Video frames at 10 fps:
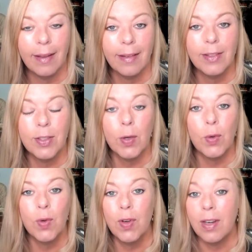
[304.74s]

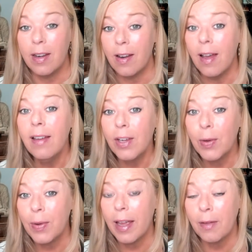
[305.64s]
So not
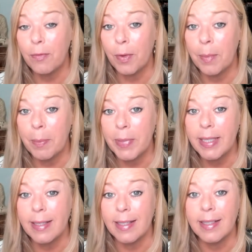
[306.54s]
create for my
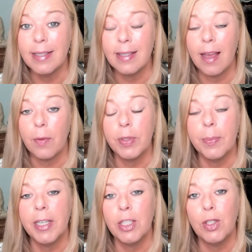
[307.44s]
business. I
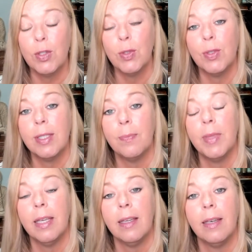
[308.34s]
was meant to do
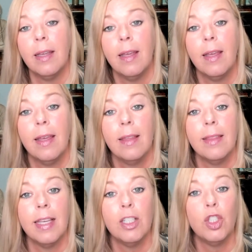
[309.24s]
something
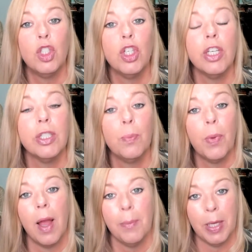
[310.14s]
that just
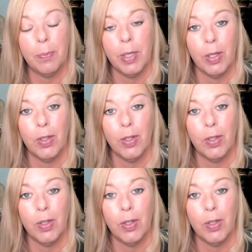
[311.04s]
brought me pure